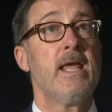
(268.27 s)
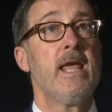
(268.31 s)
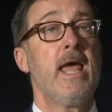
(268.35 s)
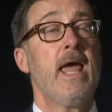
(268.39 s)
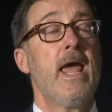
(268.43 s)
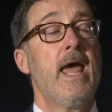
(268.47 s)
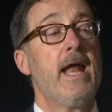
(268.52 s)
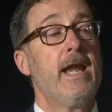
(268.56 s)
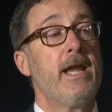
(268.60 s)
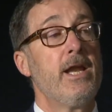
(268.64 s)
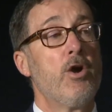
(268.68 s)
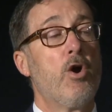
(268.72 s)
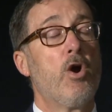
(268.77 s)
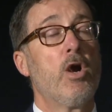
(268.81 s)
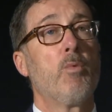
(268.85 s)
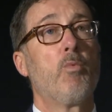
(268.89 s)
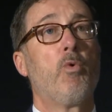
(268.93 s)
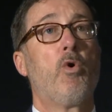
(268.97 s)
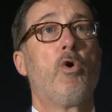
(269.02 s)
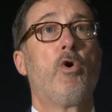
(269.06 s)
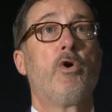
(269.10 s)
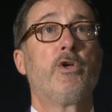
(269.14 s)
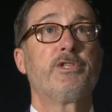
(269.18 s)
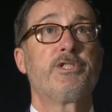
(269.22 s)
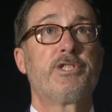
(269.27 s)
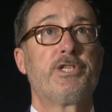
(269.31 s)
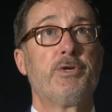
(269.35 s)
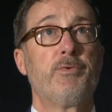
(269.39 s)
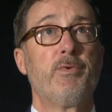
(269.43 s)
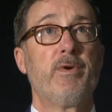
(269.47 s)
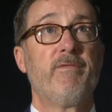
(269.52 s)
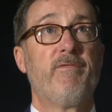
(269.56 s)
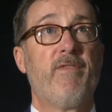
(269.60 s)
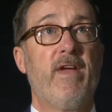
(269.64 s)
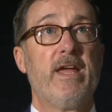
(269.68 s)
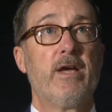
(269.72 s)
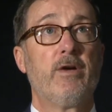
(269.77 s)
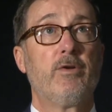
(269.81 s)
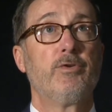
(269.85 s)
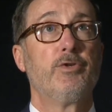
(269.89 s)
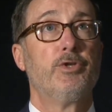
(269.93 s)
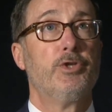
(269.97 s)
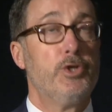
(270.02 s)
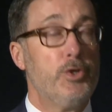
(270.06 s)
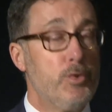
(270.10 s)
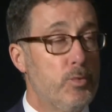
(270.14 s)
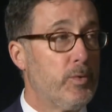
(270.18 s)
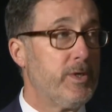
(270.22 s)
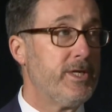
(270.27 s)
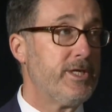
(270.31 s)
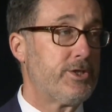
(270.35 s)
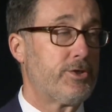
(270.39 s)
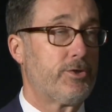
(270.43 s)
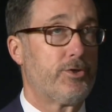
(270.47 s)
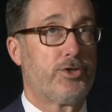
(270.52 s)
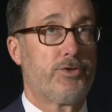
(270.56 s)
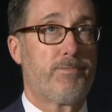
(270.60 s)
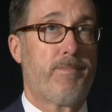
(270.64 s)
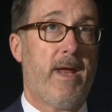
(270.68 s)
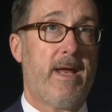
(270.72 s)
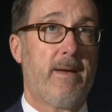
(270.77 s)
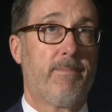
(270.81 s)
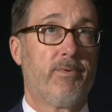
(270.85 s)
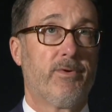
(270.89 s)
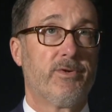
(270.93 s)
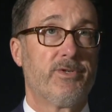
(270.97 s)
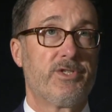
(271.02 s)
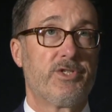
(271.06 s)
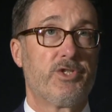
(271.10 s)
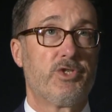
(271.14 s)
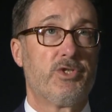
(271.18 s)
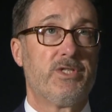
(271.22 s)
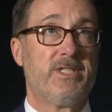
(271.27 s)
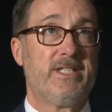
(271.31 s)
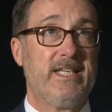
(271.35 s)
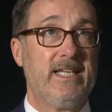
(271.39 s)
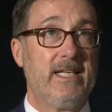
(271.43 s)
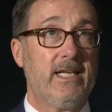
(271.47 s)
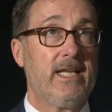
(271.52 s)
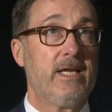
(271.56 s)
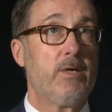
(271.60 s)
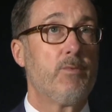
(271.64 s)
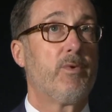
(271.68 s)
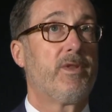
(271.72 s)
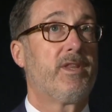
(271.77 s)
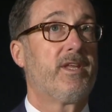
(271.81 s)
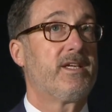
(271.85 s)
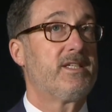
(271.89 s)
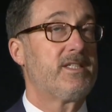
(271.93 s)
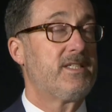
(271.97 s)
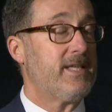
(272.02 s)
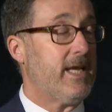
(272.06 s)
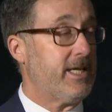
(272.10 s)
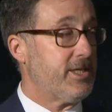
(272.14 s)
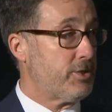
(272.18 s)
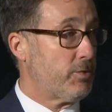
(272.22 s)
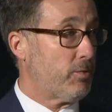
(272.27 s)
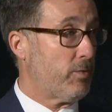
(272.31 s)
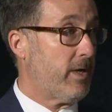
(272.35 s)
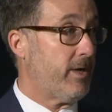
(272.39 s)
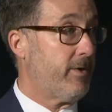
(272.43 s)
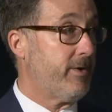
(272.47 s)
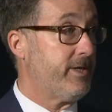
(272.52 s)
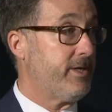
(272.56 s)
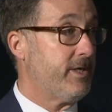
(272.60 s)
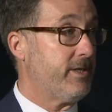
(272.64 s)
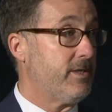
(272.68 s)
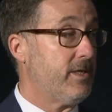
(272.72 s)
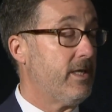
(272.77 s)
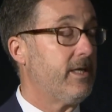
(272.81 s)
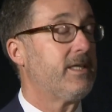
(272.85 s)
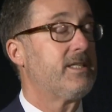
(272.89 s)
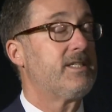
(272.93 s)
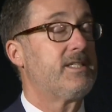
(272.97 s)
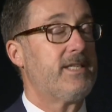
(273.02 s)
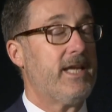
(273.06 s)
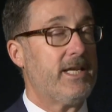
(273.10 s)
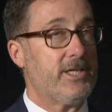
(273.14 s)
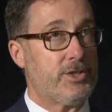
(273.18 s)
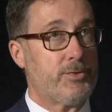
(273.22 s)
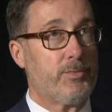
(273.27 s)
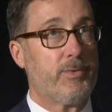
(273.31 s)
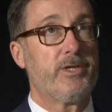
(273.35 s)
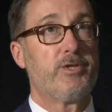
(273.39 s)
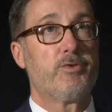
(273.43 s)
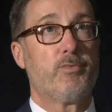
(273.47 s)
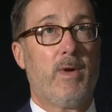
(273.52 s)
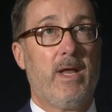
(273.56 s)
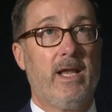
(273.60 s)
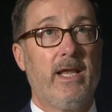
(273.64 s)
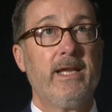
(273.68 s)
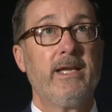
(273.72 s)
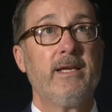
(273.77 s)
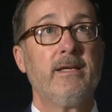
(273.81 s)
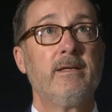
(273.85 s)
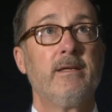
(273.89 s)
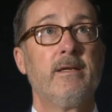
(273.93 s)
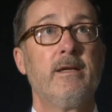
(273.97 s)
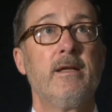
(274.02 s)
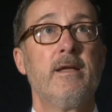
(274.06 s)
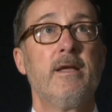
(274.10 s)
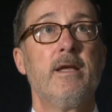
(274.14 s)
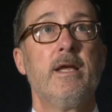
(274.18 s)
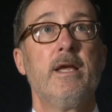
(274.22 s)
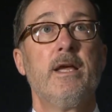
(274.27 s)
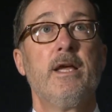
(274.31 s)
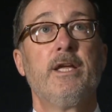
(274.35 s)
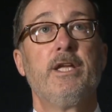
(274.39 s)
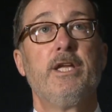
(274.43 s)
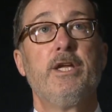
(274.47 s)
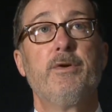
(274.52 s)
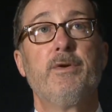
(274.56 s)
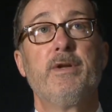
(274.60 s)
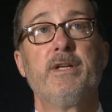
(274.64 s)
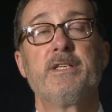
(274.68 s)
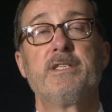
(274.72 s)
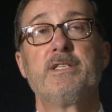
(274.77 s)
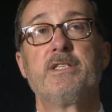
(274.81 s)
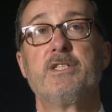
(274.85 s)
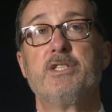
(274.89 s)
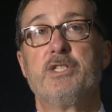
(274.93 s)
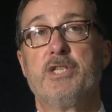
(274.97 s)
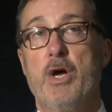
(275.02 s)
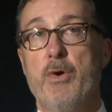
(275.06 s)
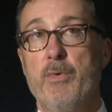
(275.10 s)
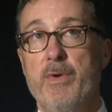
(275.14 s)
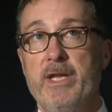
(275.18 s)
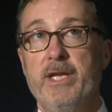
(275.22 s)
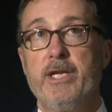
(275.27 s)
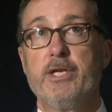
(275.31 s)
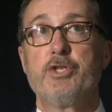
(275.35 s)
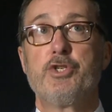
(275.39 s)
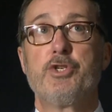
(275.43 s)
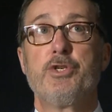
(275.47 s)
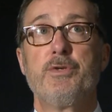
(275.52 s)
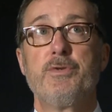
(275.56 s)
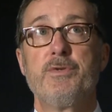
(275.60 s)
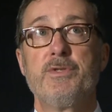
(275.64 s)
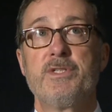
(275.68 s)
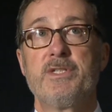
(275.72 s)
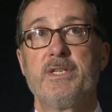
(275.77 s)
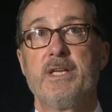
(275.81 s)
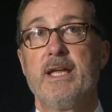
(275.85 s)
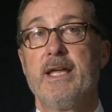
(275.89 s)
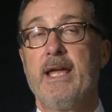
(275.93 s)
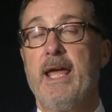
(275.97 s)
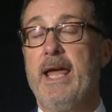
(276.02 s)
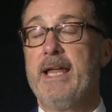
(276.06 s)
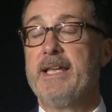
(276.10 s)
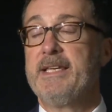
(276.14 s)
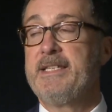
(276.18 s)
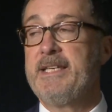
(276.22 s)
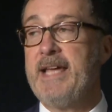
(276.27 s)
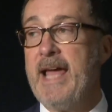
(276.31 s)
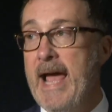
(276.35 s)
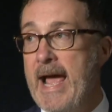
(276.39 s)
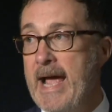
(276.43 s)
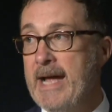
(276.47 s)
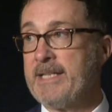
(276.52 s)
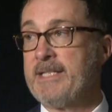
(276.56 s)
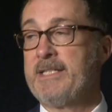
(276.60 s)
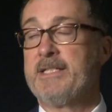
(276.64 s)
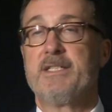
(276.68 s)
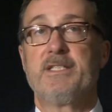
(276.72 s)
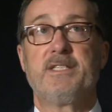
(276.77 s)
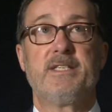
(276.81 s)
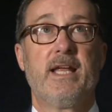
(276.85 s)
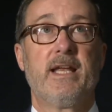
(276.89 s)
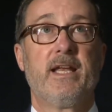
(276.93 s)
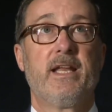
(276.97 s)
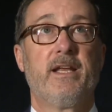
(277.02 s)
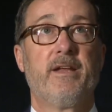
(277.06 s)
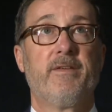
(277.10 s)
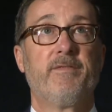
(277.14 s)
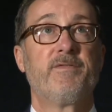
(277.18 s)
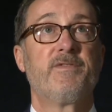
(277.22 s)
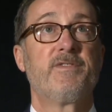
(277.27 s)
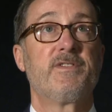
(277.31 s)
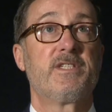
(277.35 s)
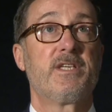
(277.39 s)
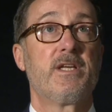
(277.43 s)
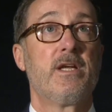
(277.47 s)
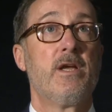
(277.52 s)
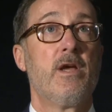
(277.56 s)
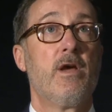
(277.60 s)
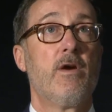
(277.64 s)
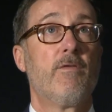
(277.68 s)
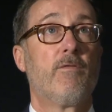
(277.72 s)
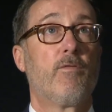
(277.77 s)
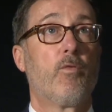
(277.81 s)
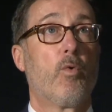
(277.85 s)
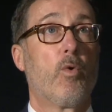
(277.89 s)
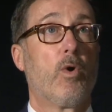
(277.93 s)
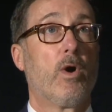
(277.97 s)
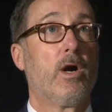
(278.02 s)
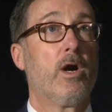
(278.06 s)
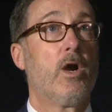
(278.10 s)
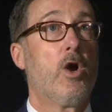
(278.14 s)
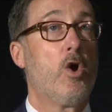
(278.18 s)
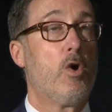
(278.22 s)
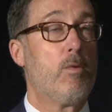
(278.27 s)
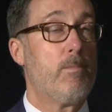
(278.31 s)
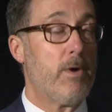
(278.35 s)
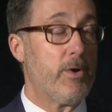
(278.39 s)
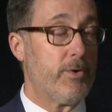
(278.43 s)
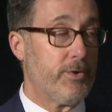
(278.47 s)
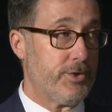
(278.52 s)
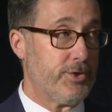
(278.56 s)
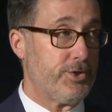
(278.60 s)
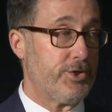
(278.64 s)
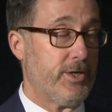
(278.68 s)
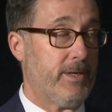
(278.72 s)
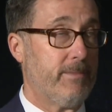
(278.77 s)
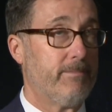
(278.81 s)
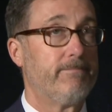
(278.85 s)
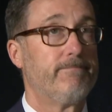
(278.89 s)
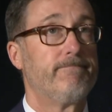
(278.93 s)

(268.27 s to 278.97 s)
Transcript: NAR will also unveil new research papers dealing with accessory dwelling units, zoning issues, and tax incentives for homeownership.